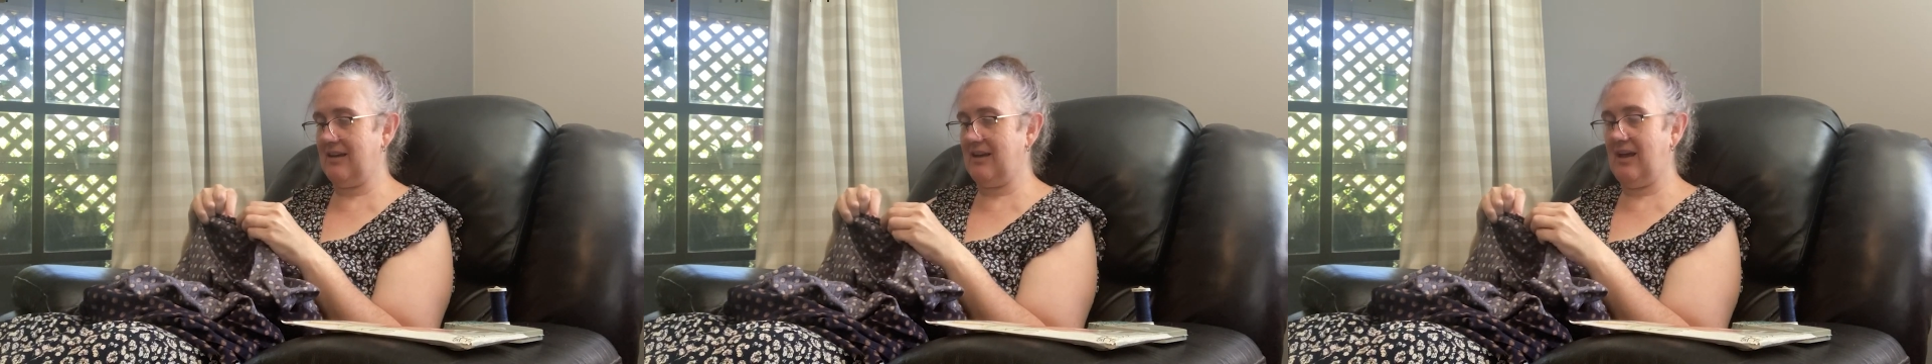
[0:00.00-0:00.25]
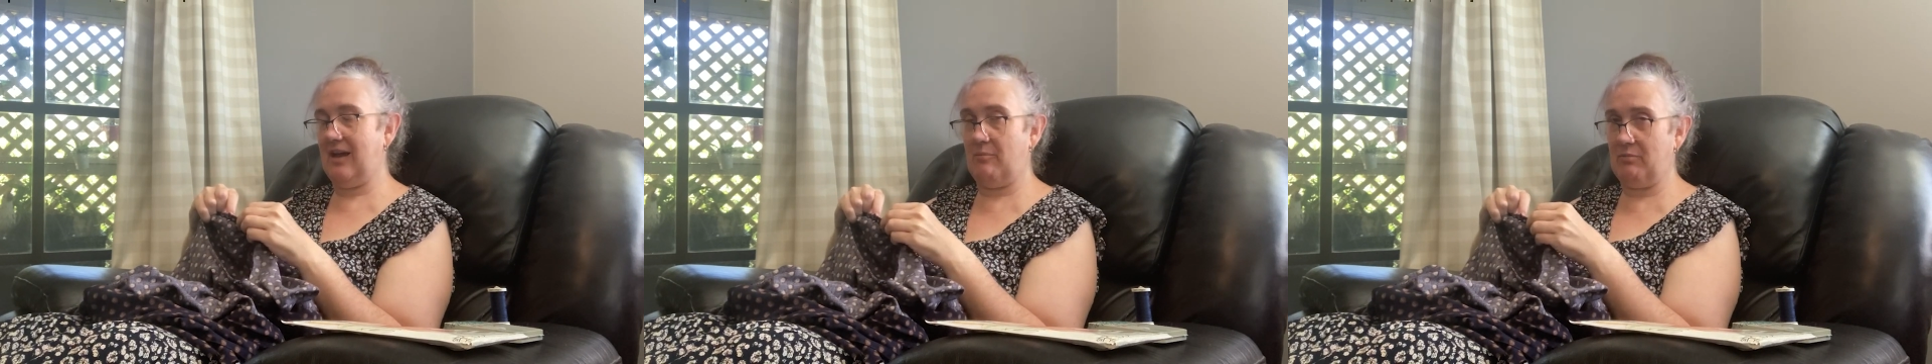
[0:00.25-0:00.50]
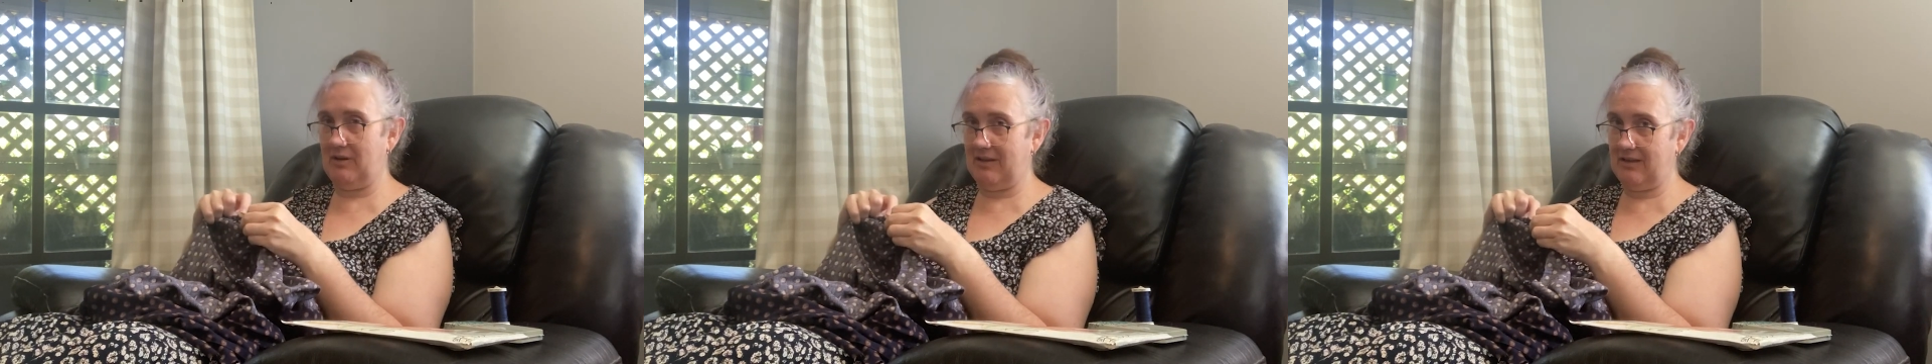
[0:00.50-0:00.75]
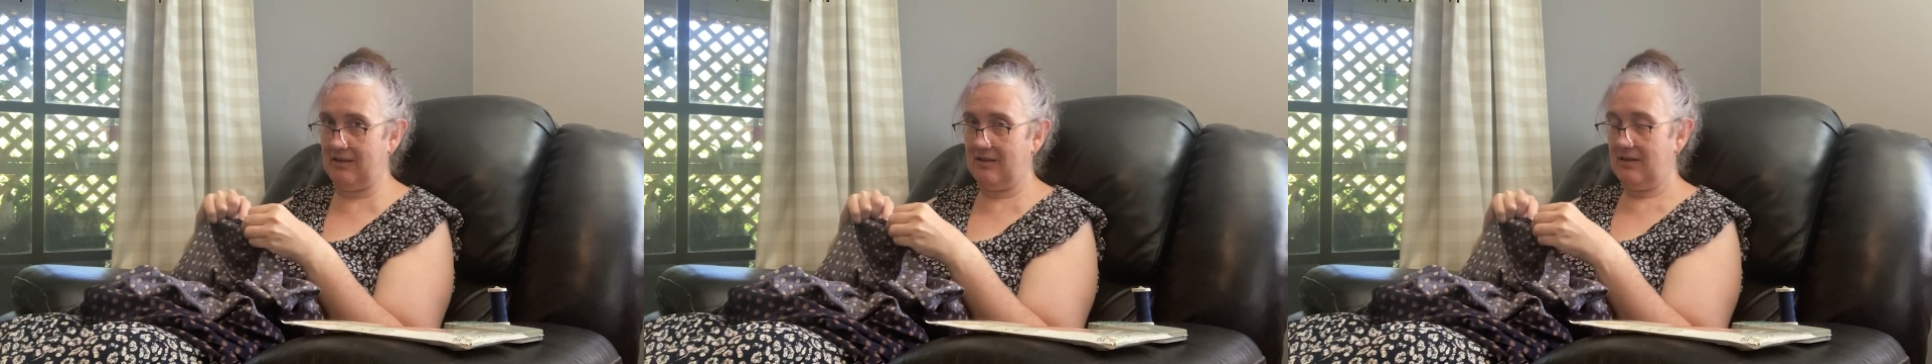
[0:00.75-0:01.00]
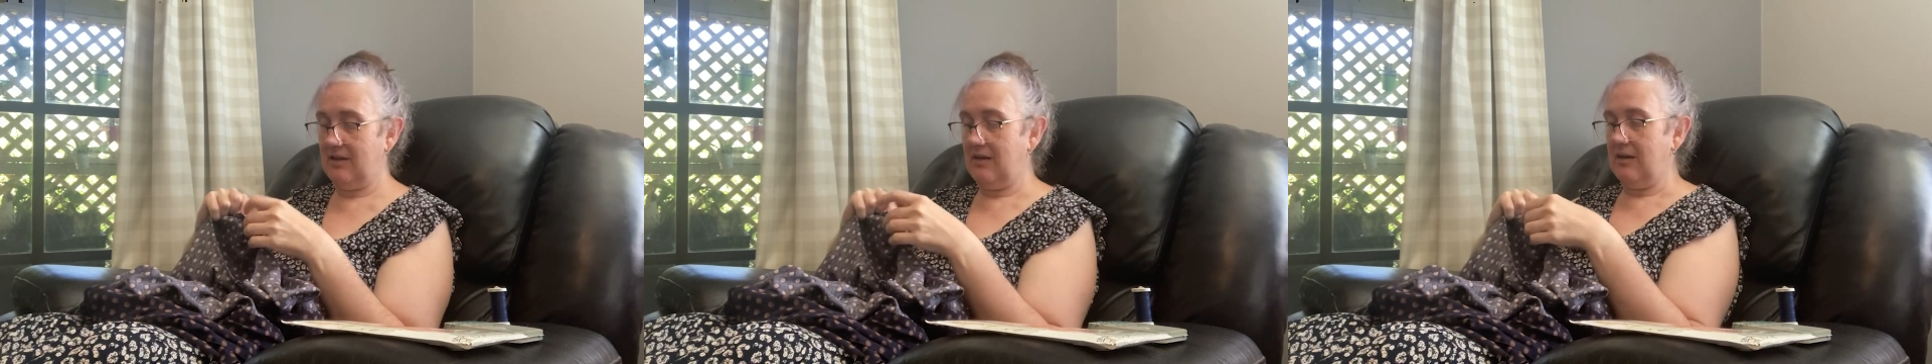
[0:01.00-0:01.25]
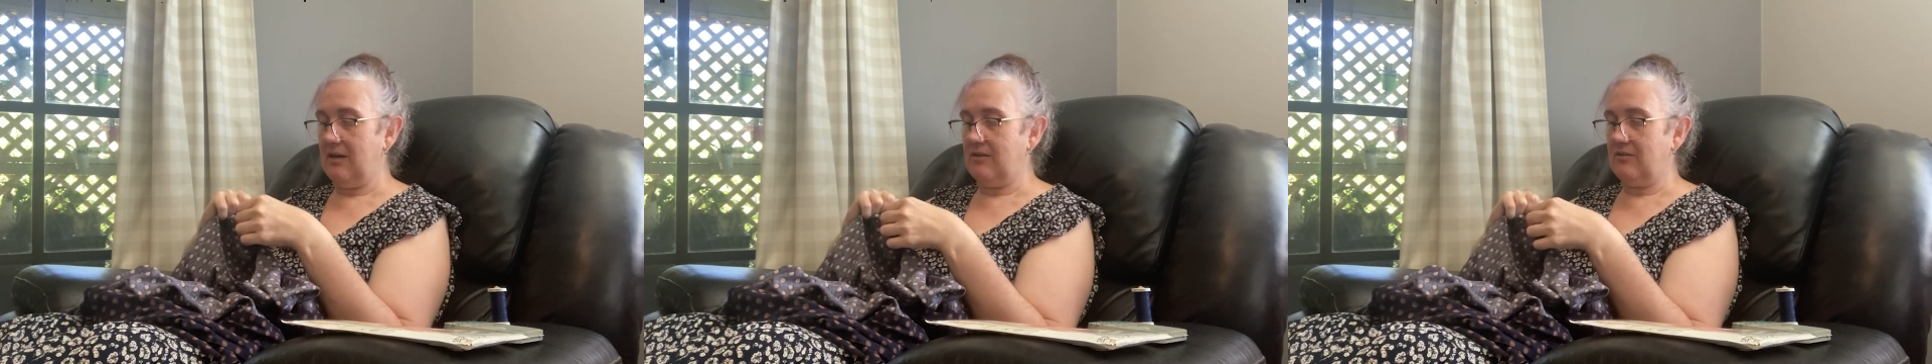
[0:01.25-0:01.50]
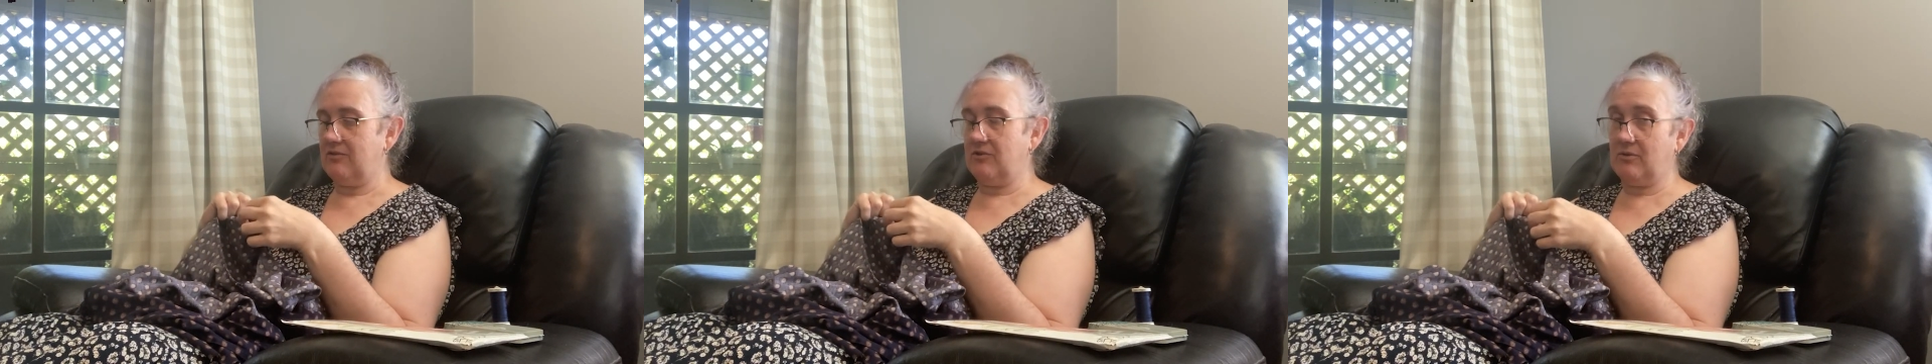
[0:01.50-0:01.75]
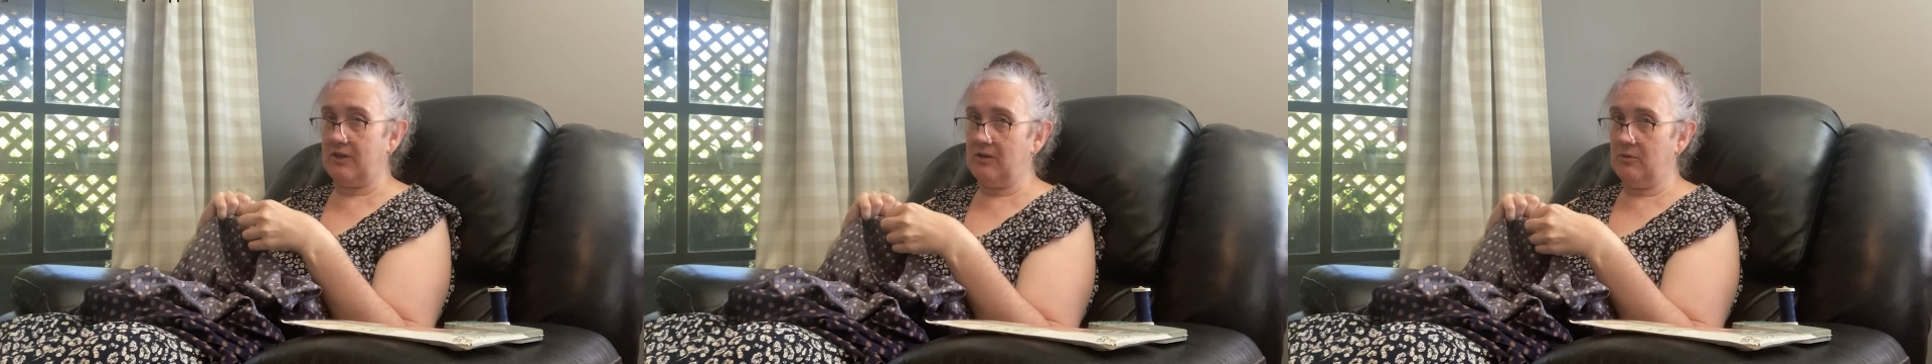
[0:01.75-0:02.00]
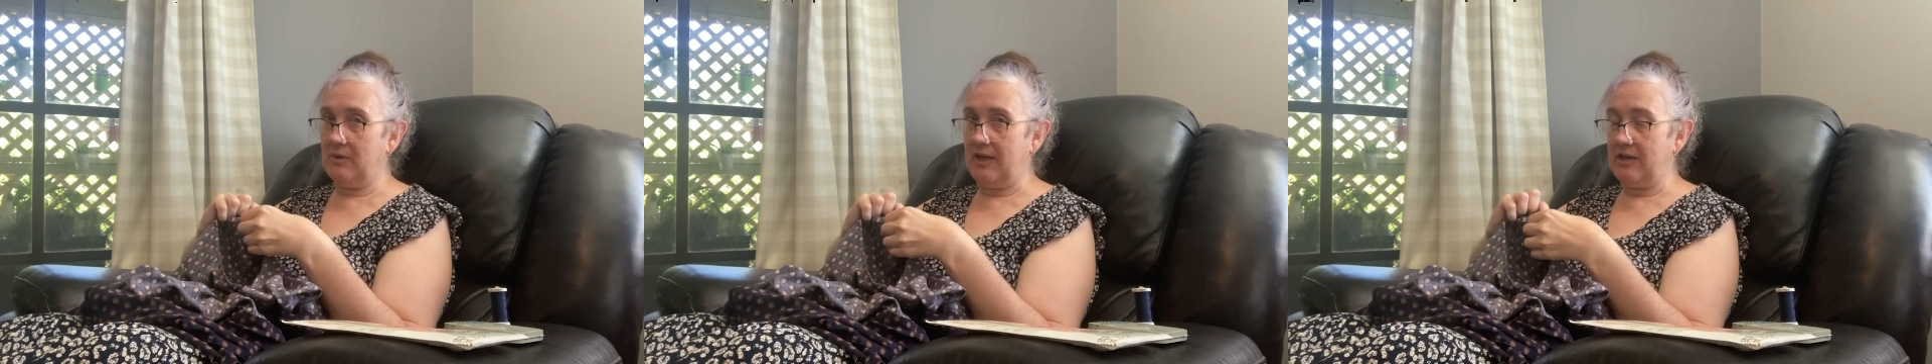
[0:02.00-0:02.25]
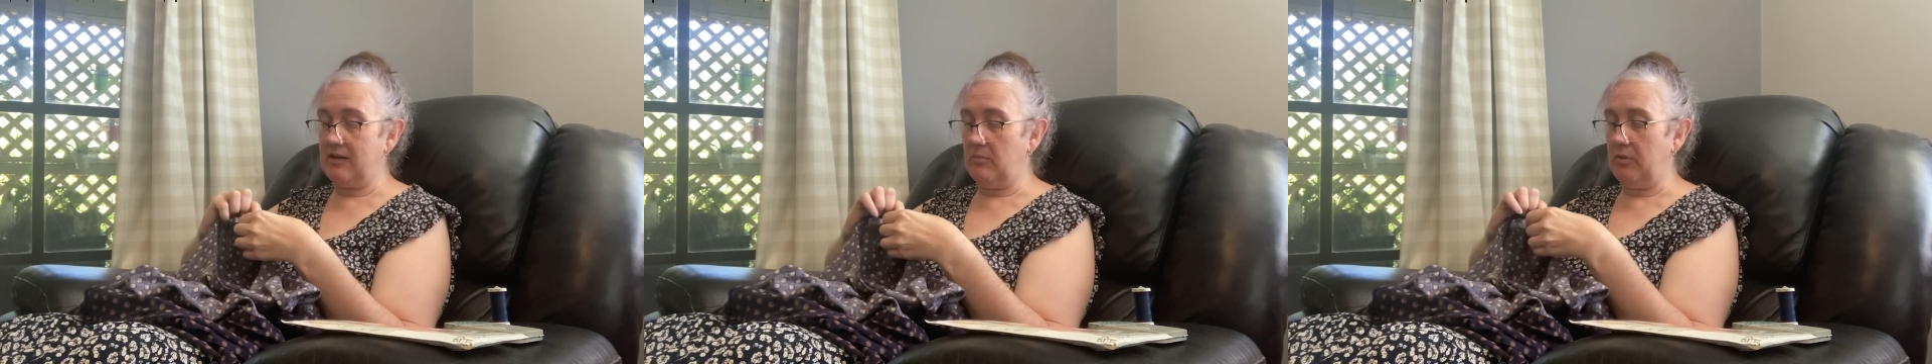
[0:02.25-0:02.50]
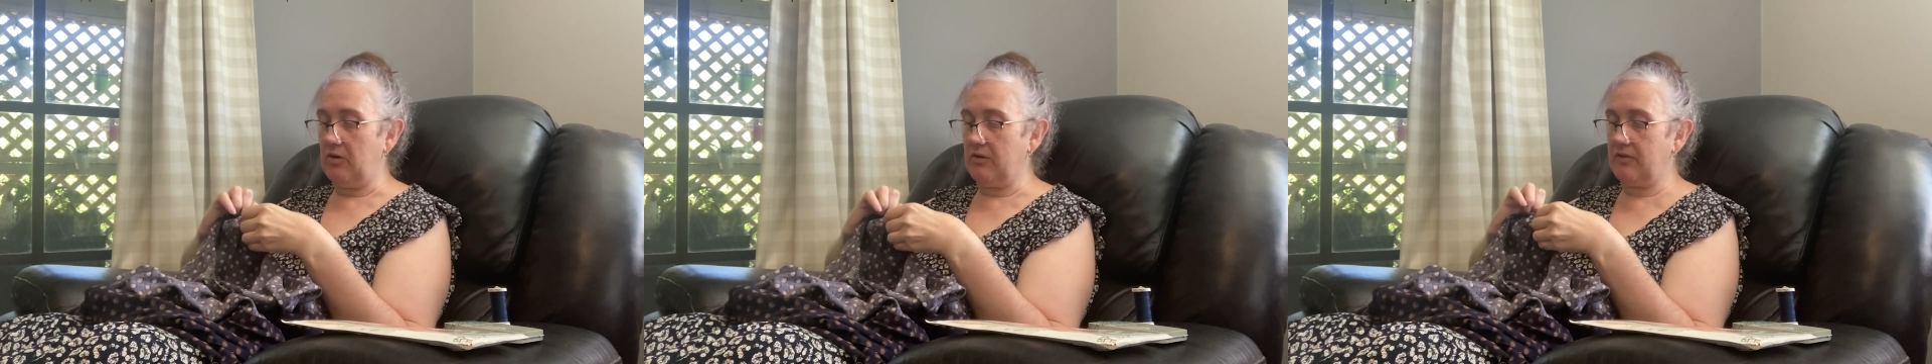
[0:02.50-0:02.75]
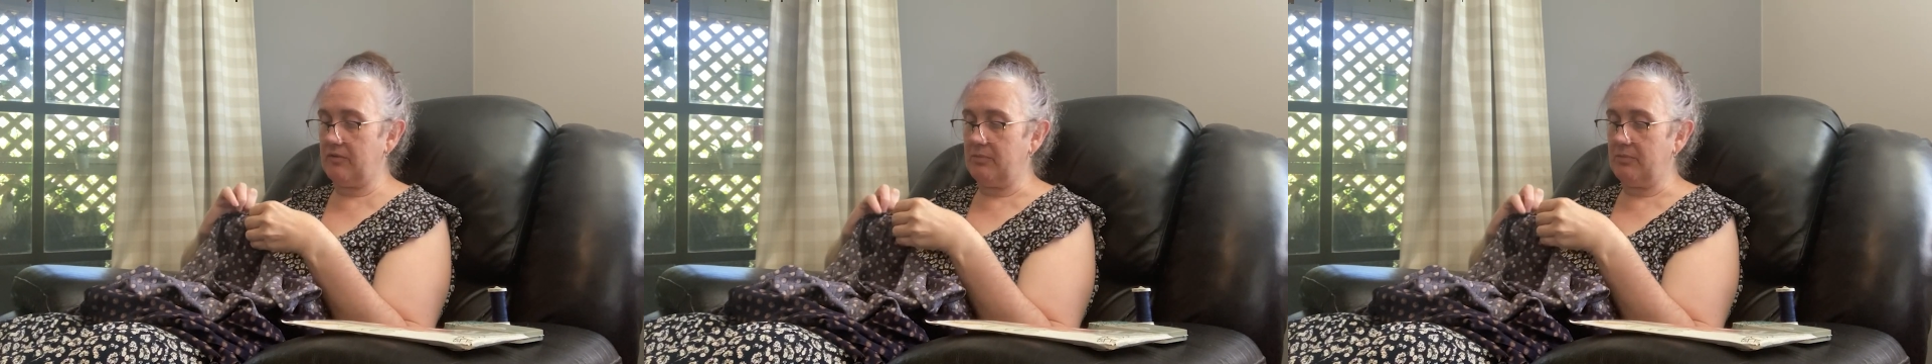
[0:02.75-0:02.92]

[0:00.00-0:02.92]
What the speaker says: happily chooking away in a box